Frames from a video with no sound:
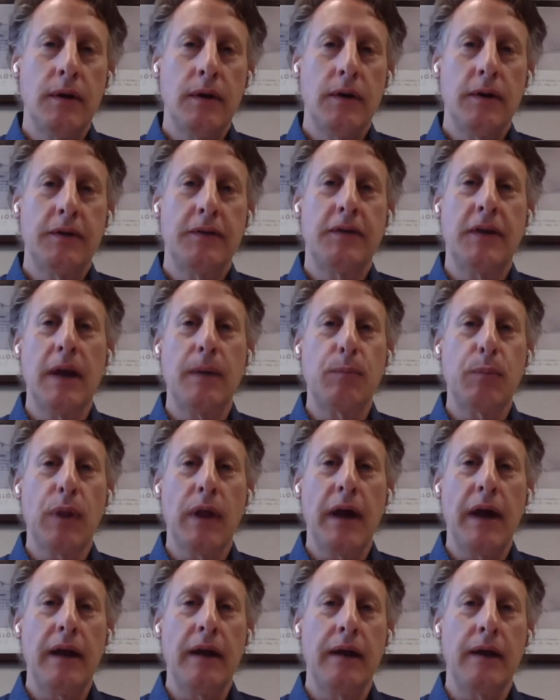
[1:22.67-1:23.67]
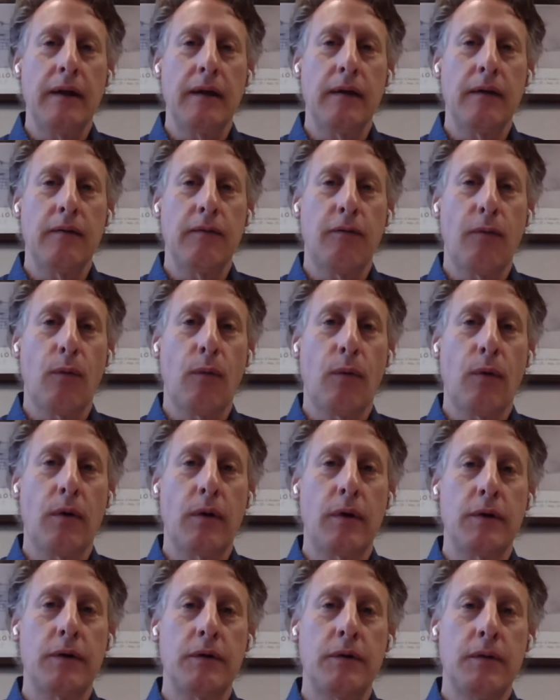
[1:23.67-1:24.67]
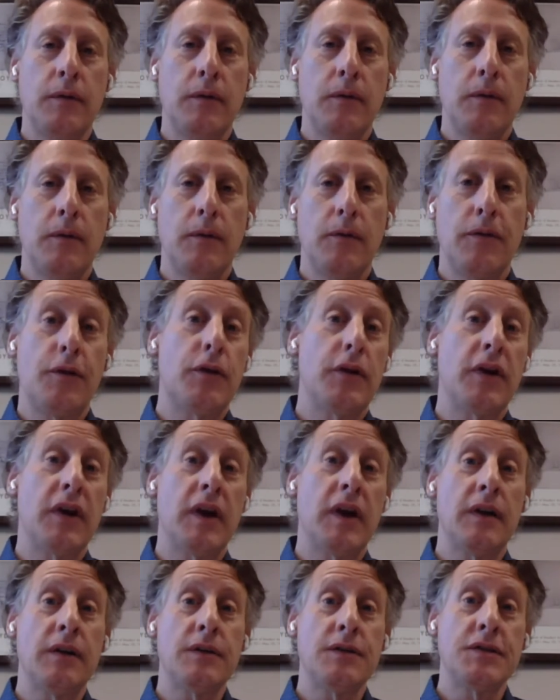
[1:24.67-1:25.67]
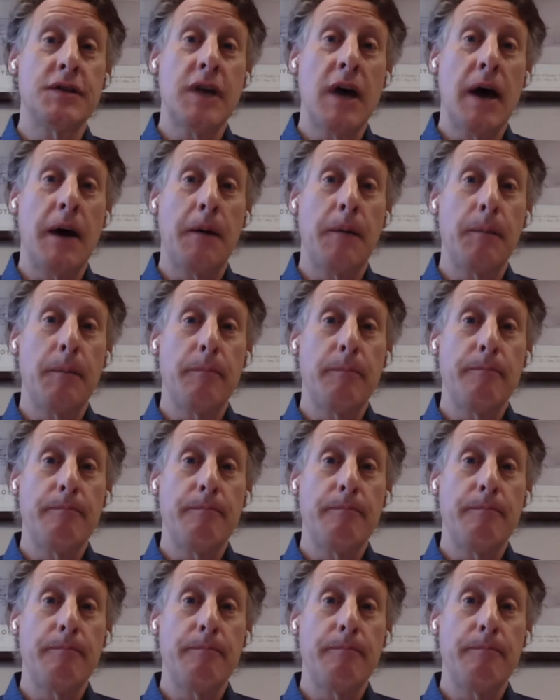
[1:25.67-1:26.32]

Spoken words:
estate planning for 30 years now,